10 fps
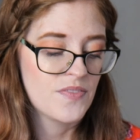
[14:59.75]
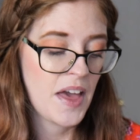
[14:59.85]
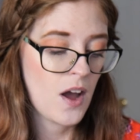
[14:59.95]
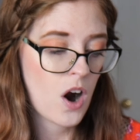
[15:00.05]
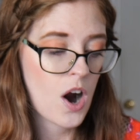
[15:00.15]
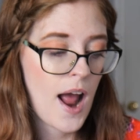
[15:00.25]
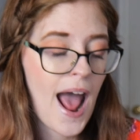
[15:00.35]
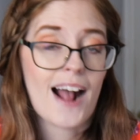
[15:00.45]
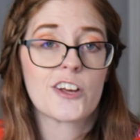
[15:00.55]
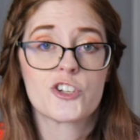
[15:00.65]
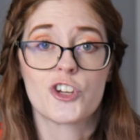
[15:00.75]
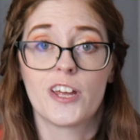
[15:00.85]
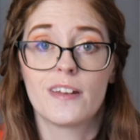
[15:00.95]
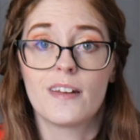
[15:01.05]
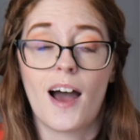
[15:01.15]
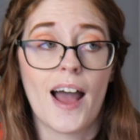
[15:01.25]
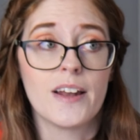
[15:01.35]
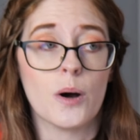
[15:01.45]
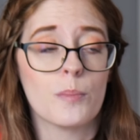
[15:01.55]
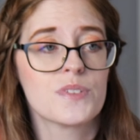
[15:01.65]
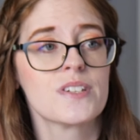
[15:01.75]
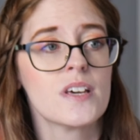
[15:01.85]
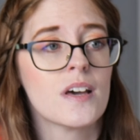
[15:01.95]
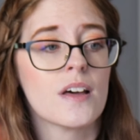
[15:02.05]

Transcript: They are action items.